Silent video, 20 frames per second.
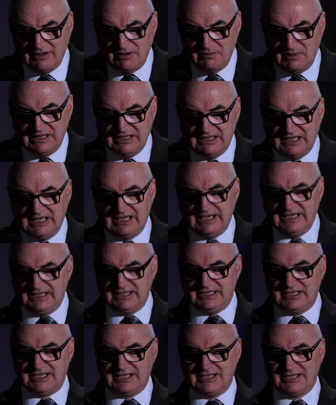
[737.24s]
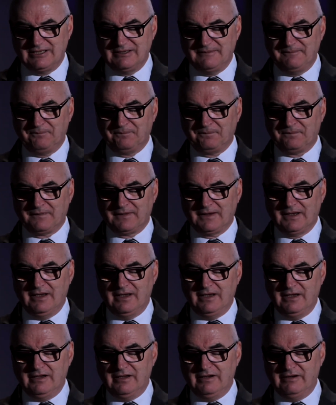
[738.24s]
him in the least,
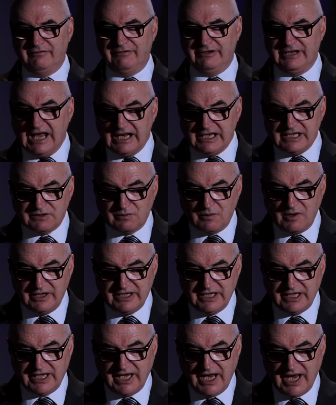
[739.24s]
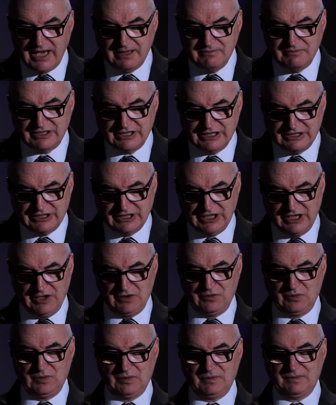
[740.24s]
for that is what he came to
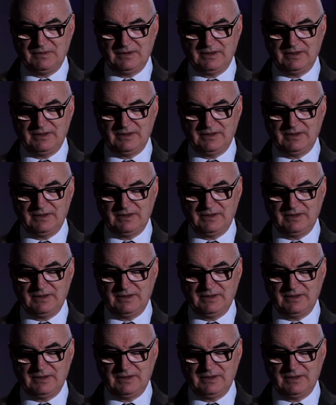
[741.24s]
do.